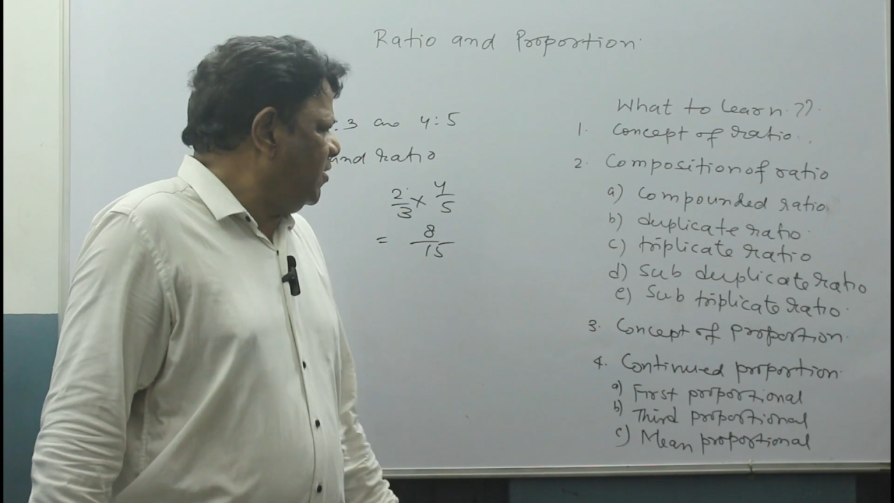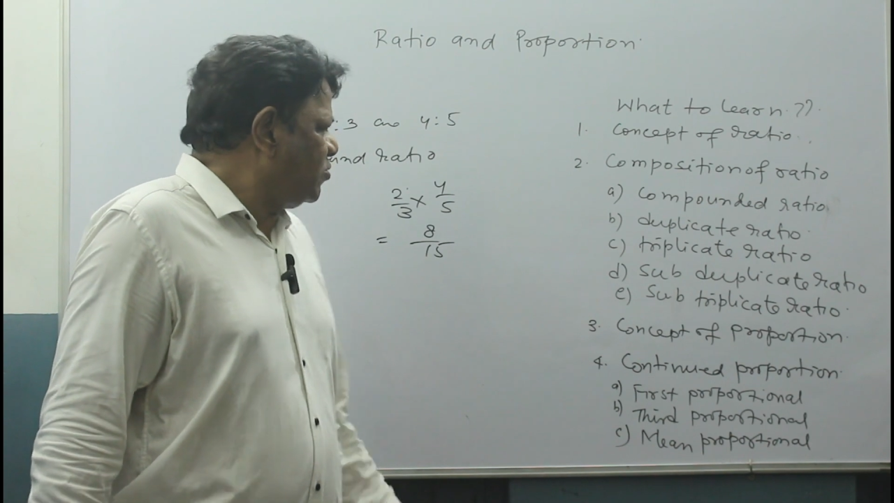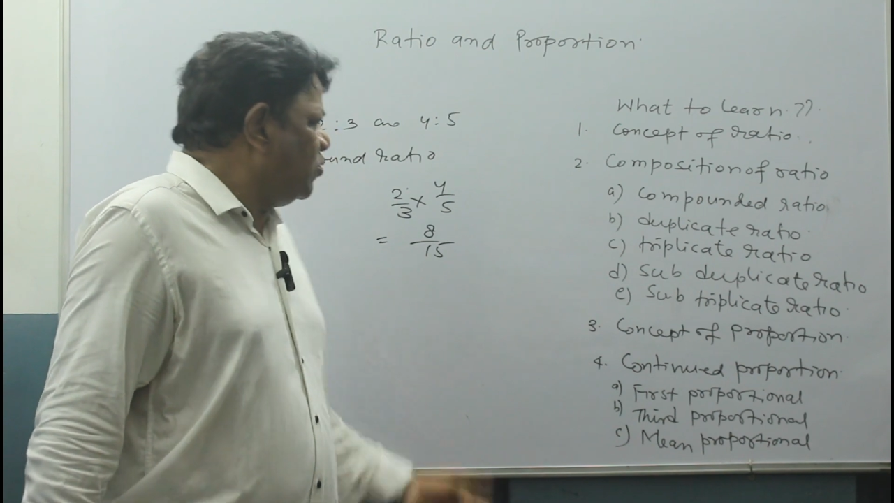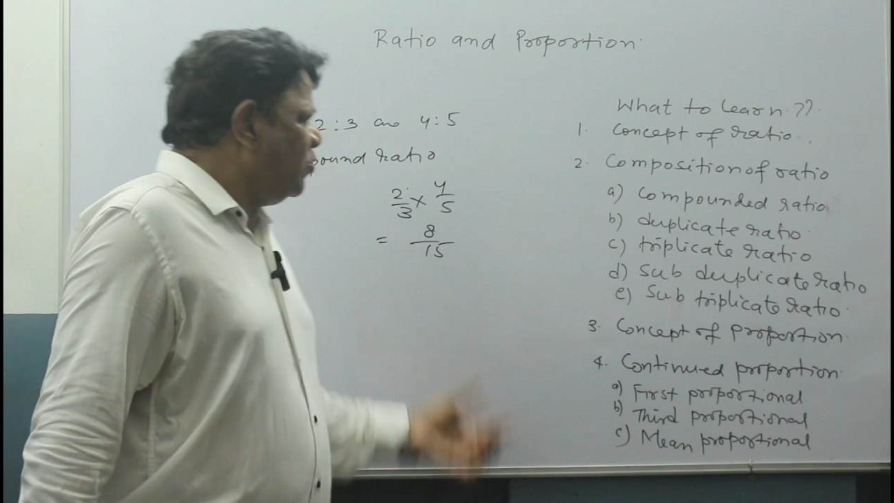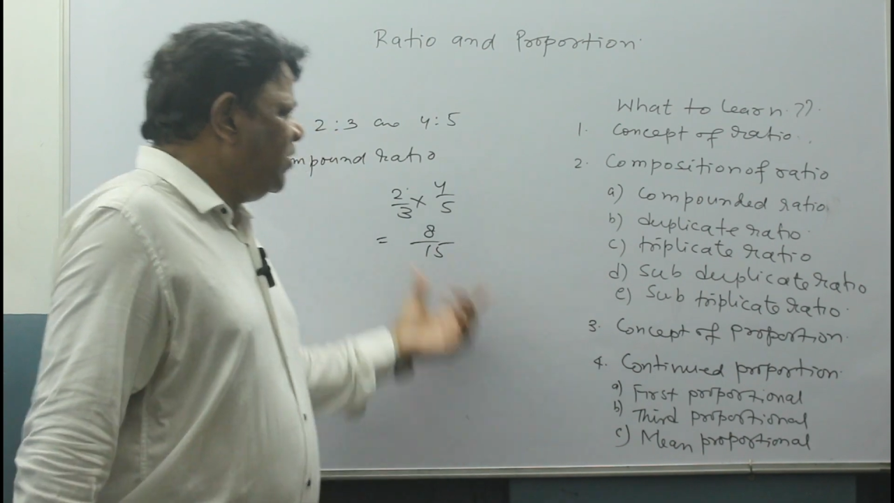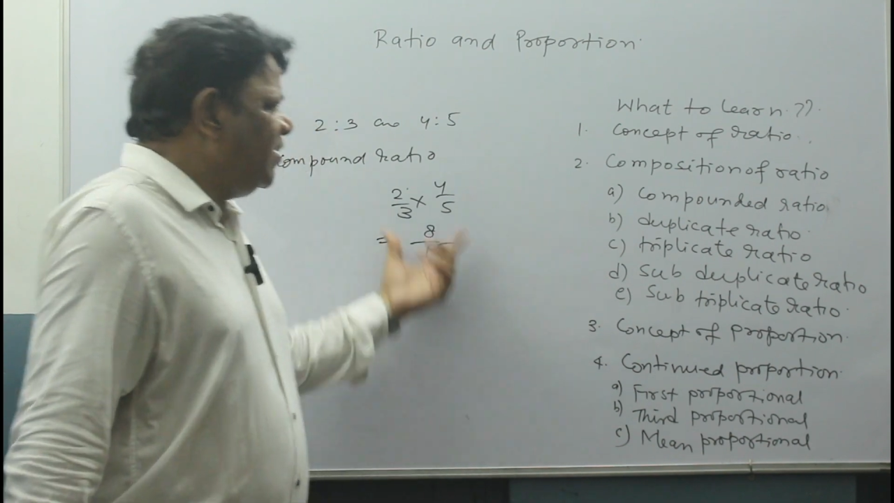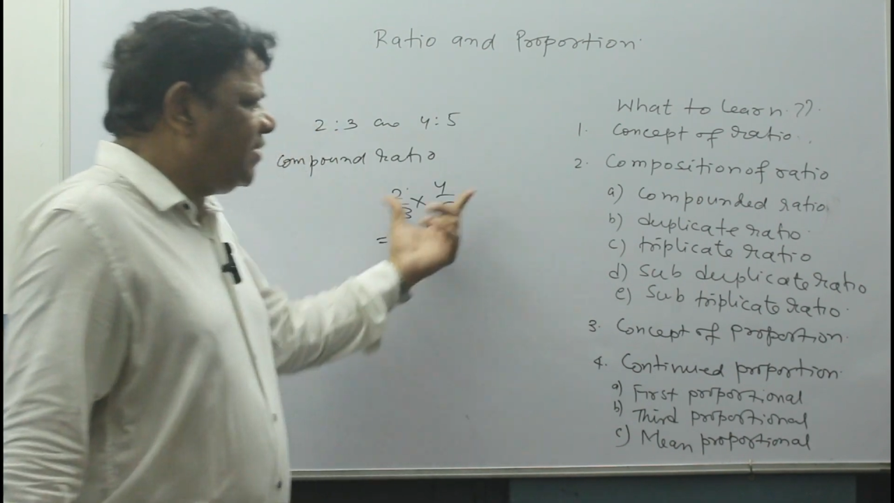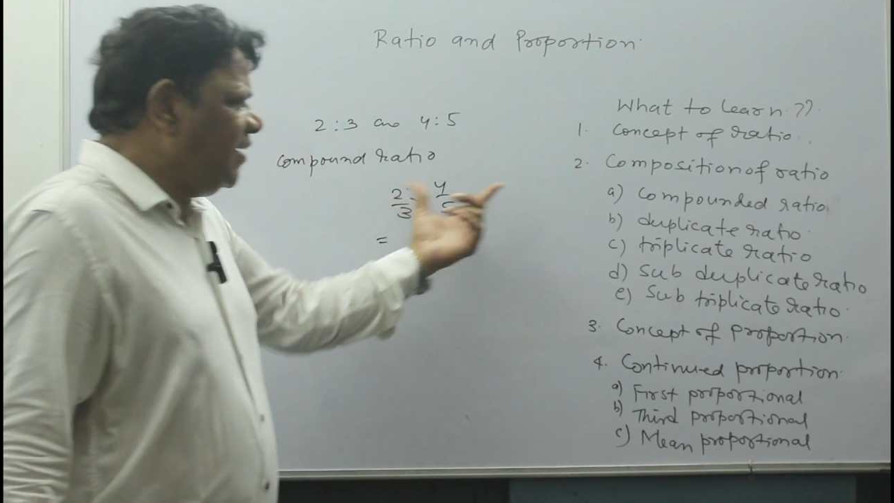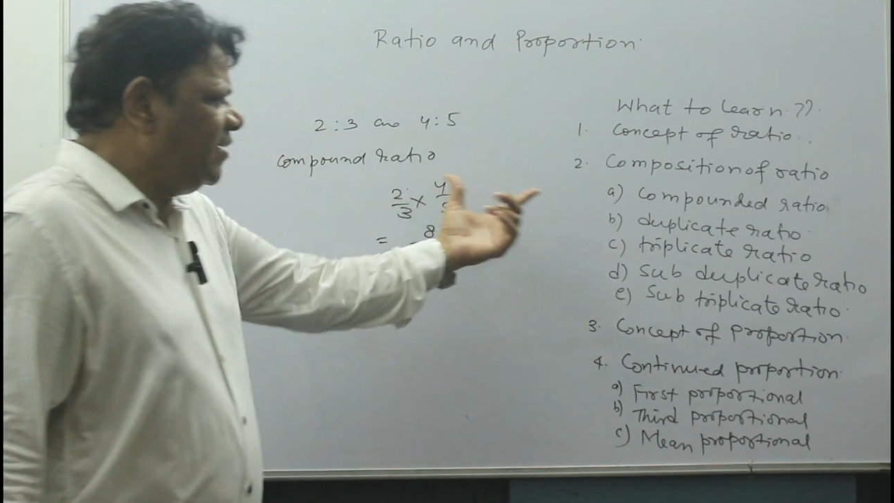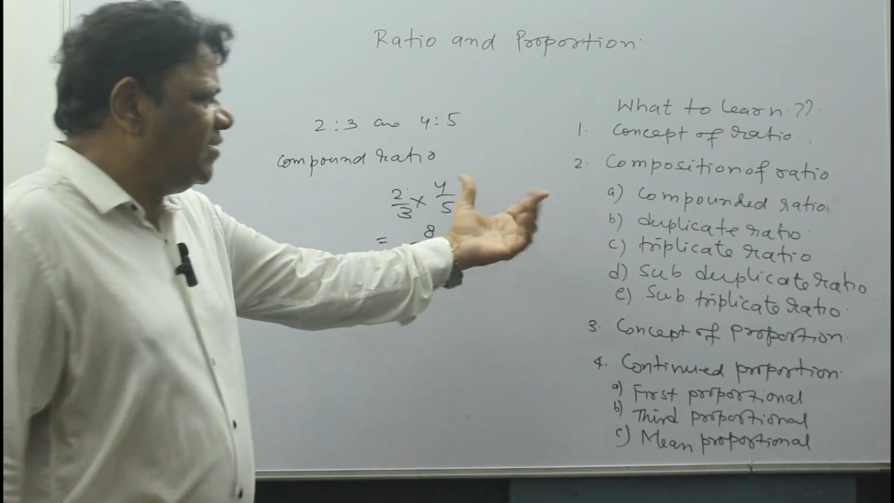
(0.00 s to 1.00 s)
So
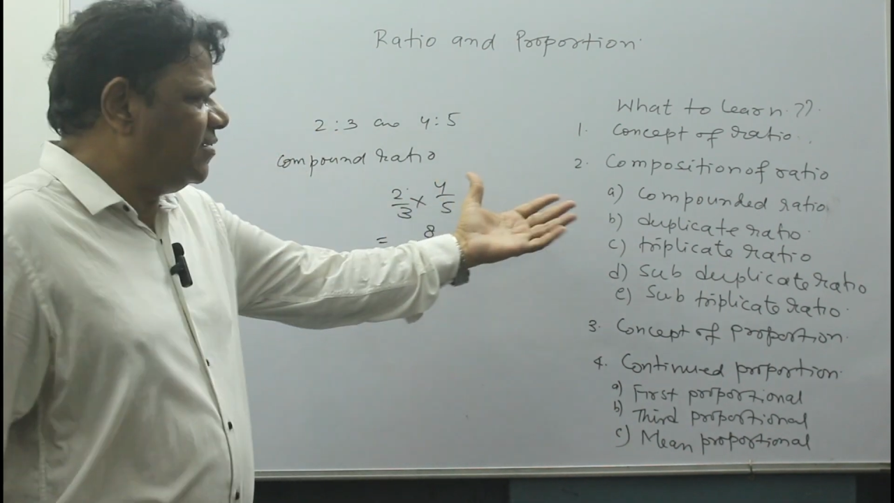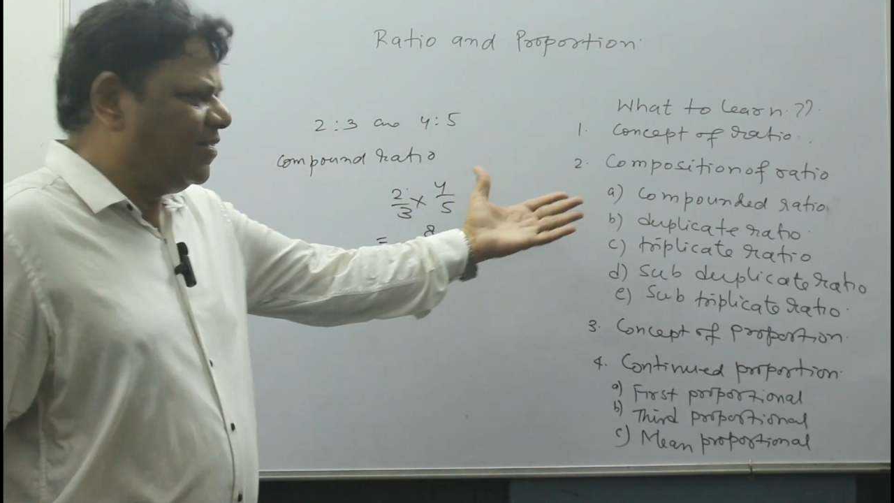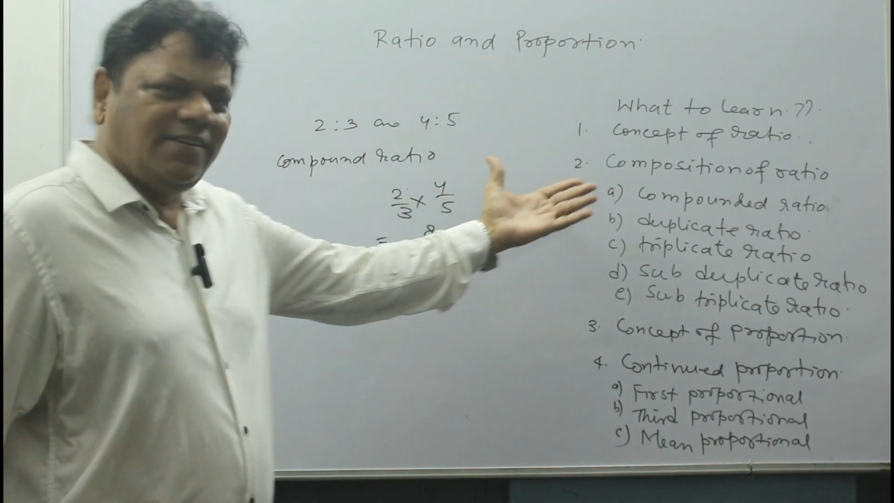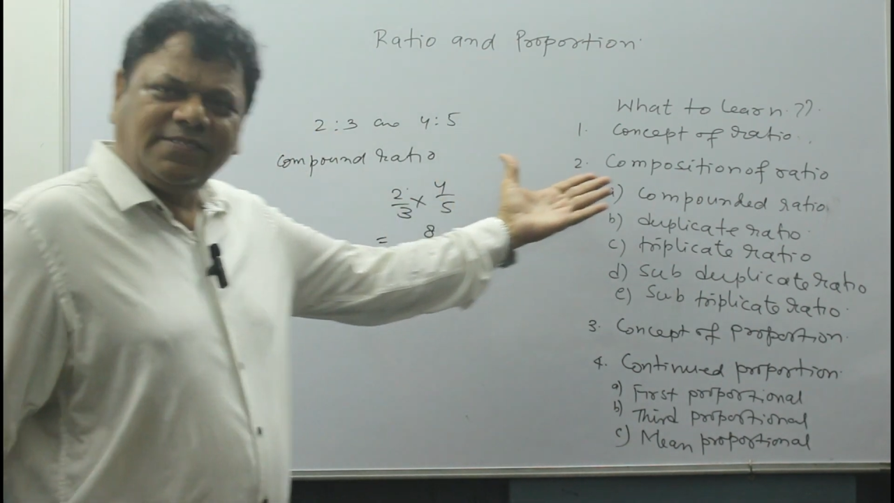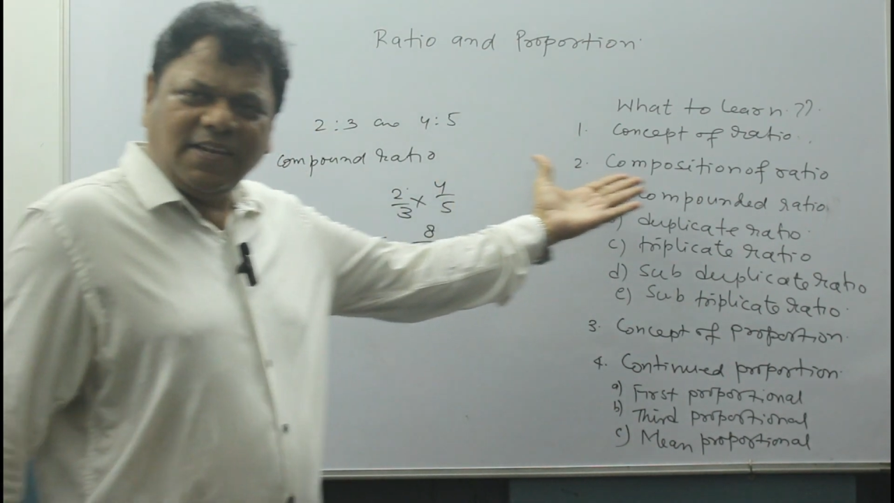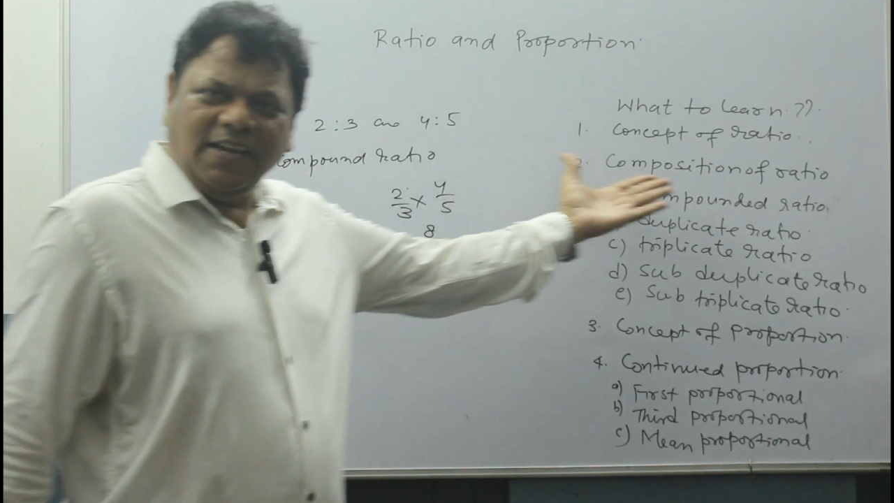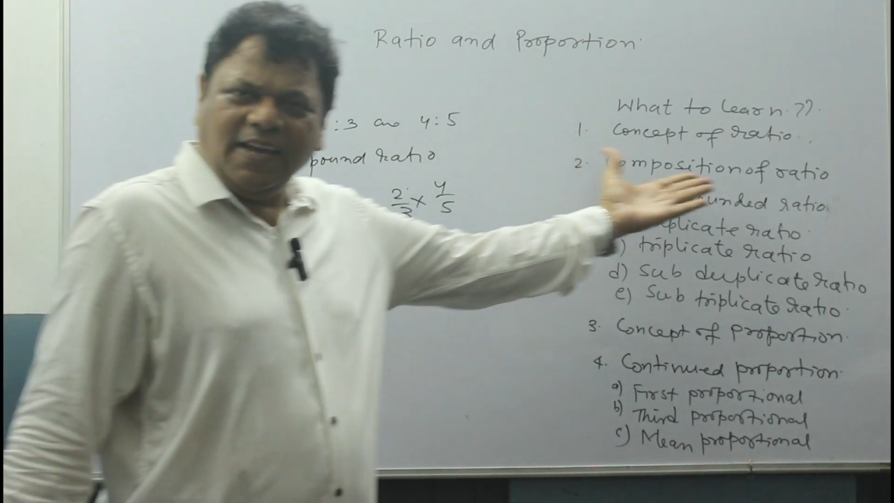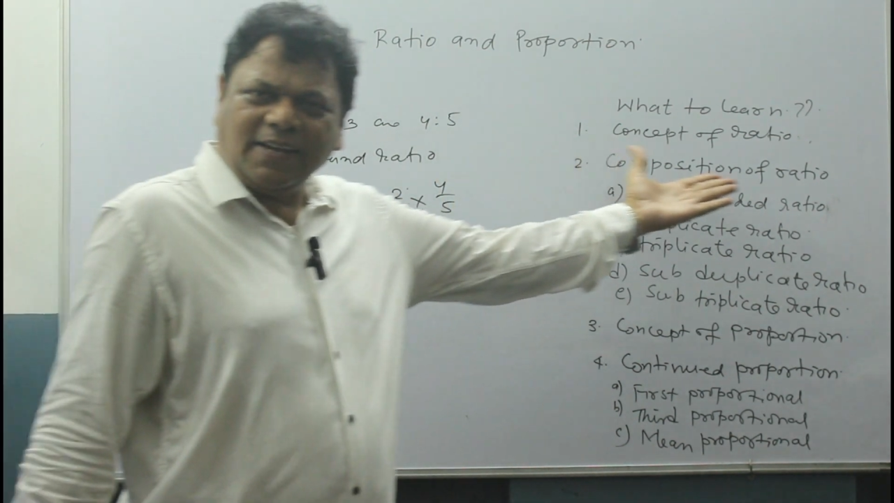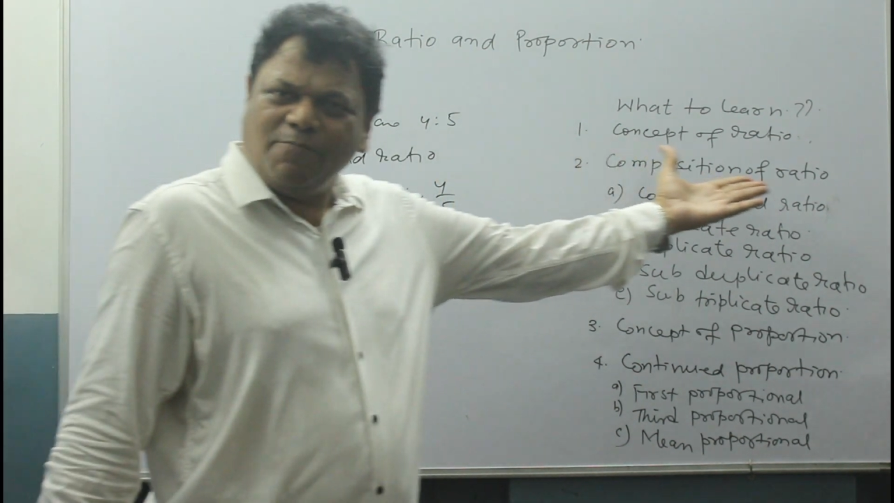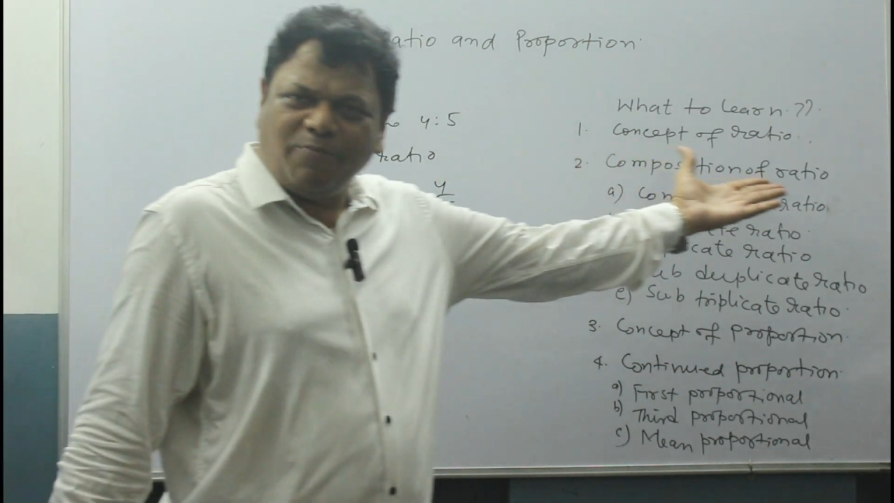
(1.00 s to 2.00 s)
easy, it is
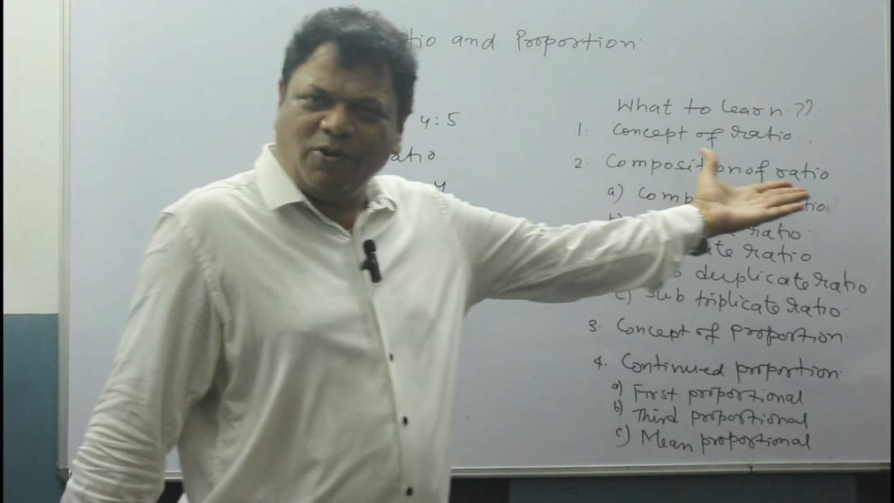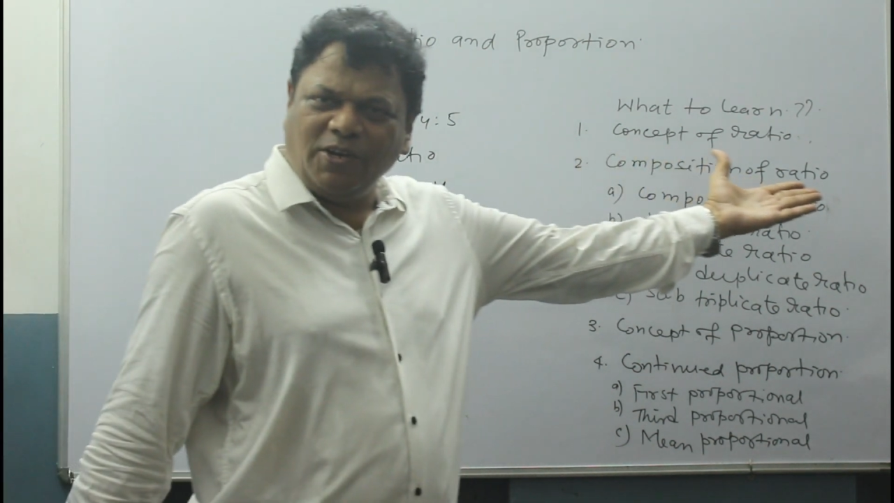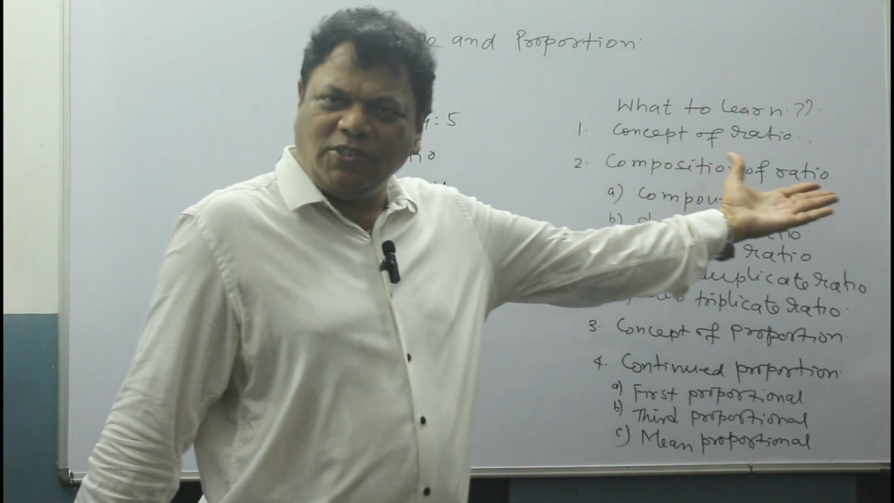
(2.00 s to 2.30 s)
clear compound